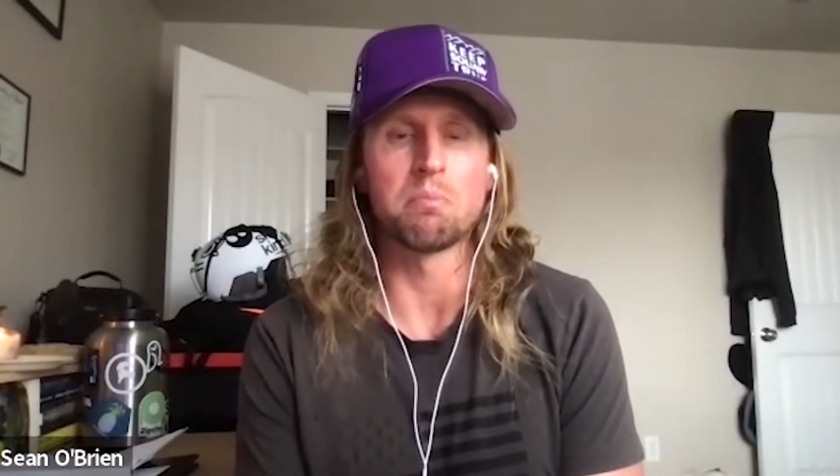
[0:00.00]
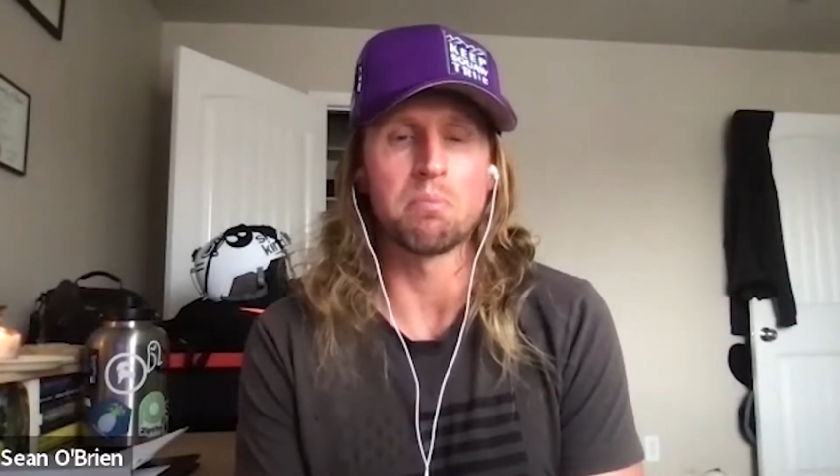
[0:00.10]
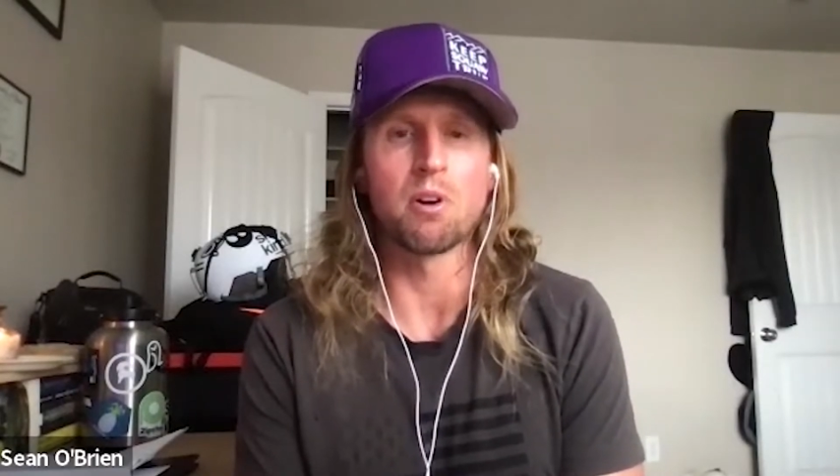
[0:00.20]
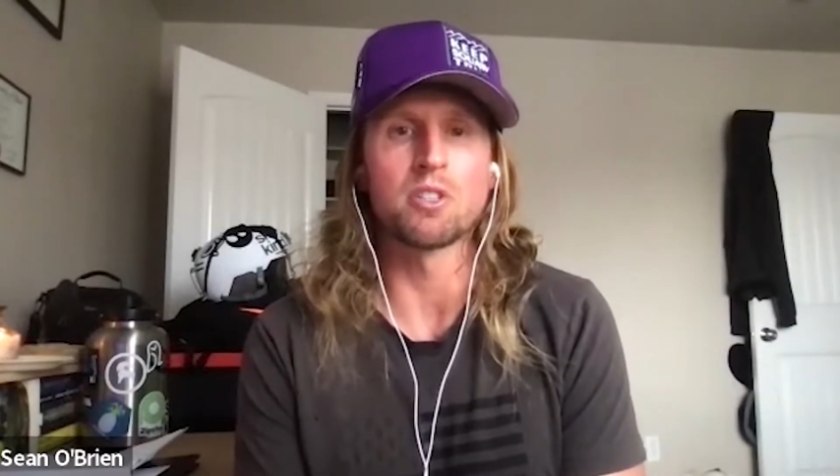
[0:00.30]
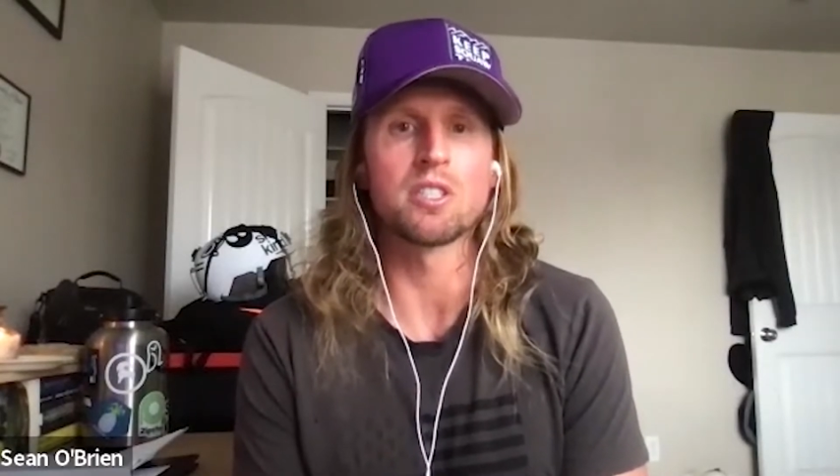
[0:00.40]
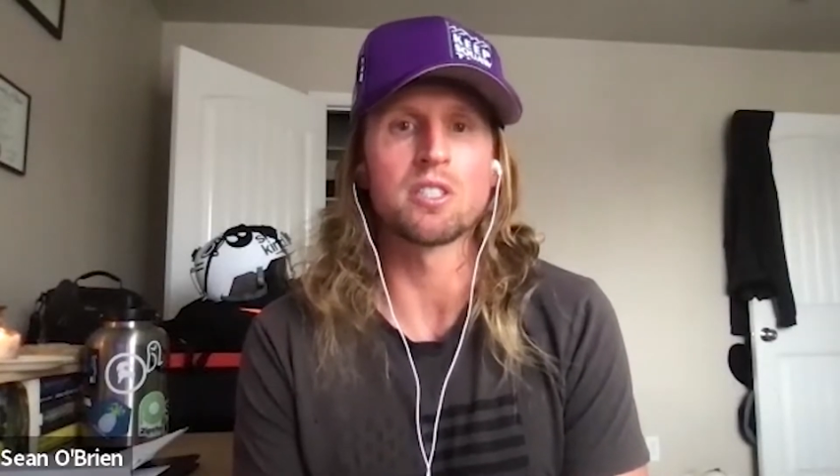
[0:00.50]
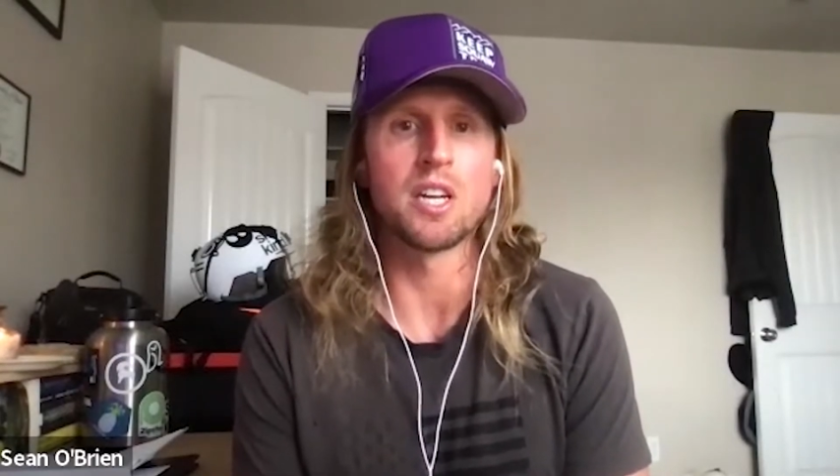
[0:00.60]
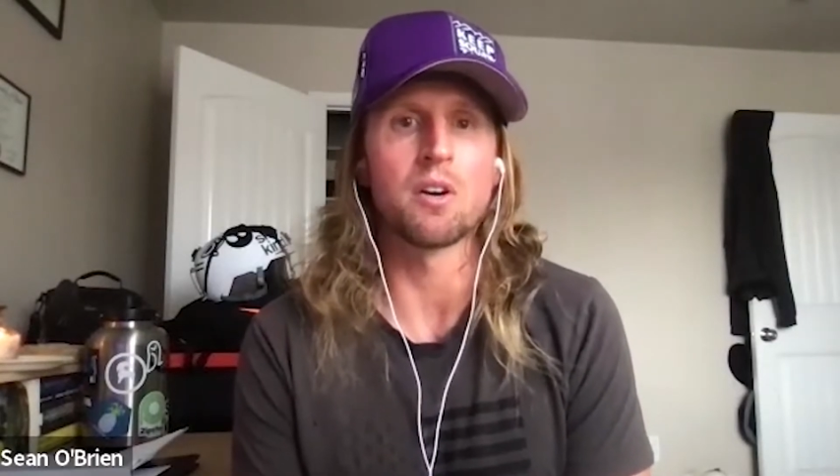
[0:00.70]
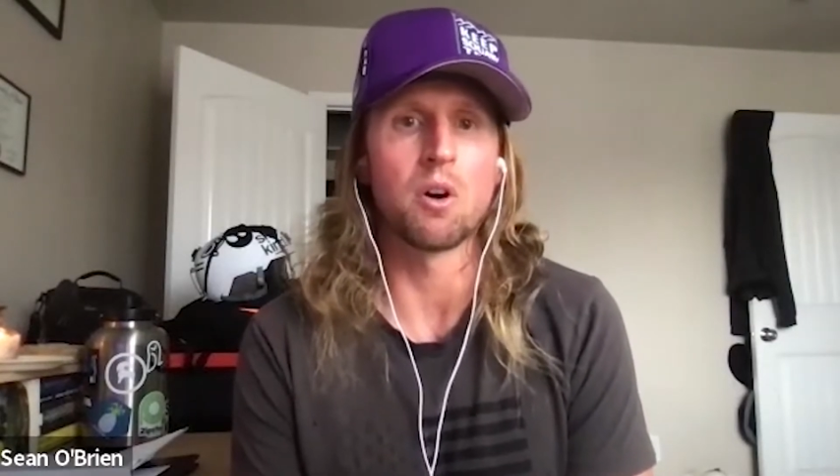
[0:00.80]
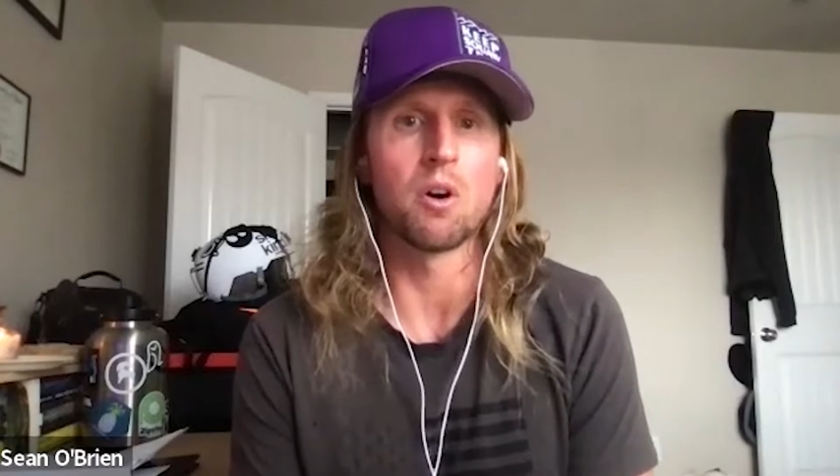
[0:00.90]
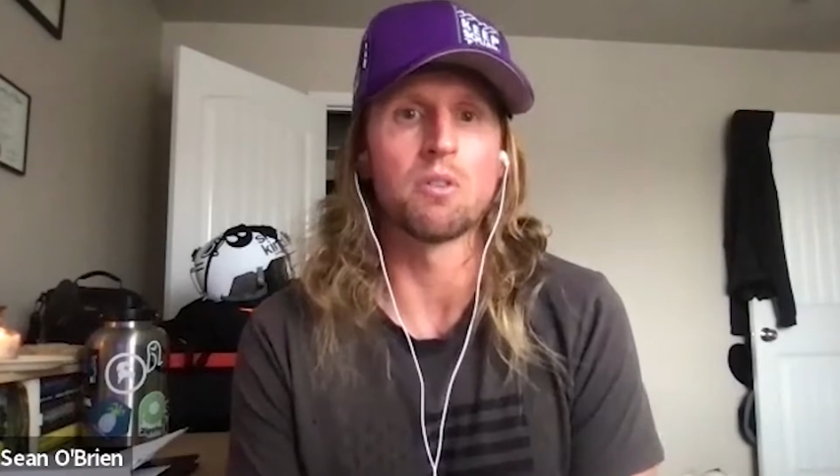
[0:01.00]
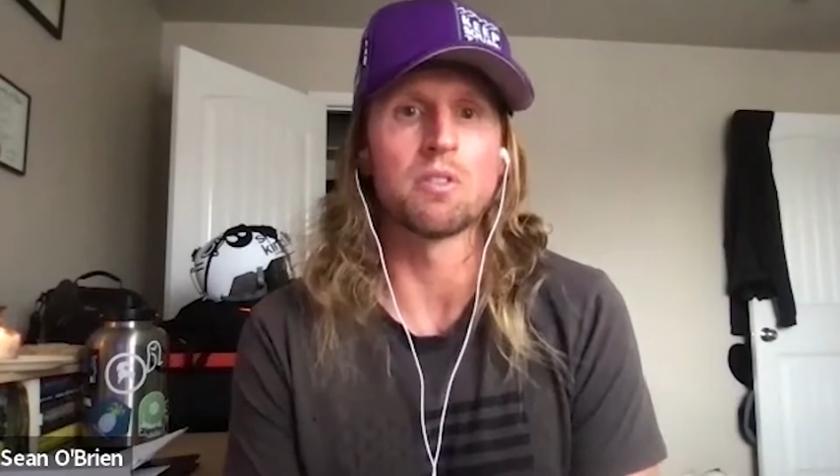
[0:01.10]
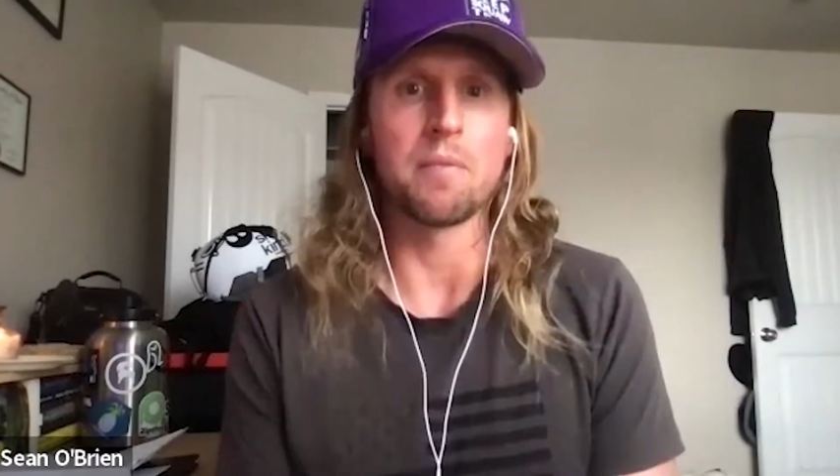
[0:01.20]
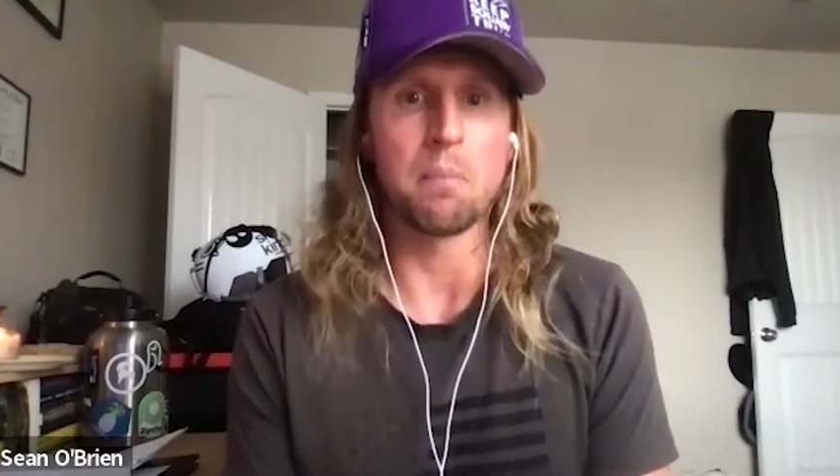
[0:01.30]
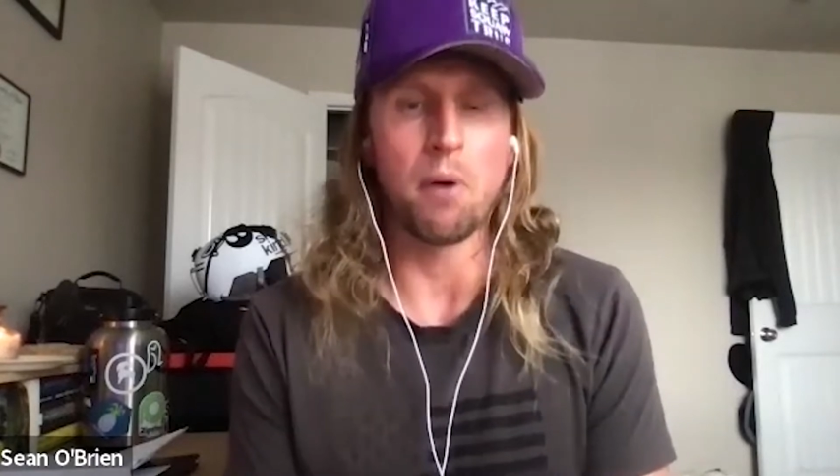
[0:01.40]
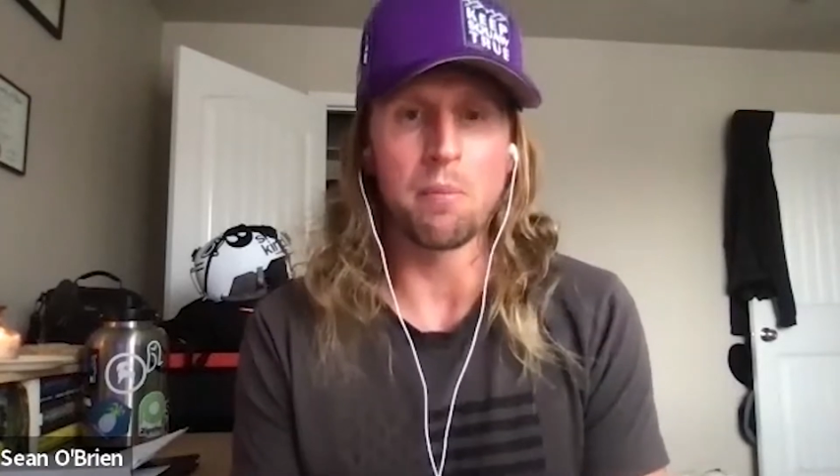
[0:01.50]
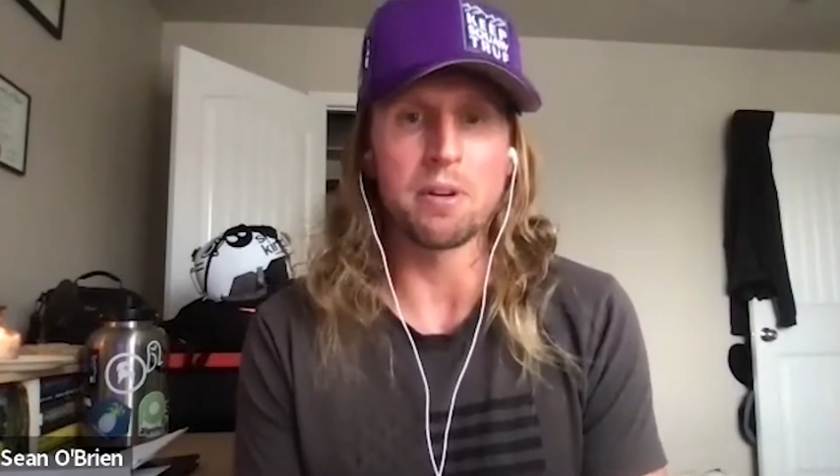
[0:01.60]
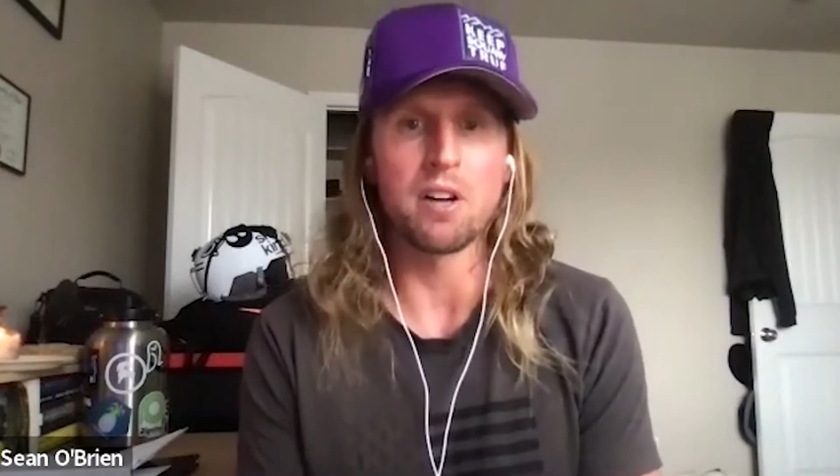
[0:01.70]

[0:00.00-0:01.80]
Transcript: purchase their own apartment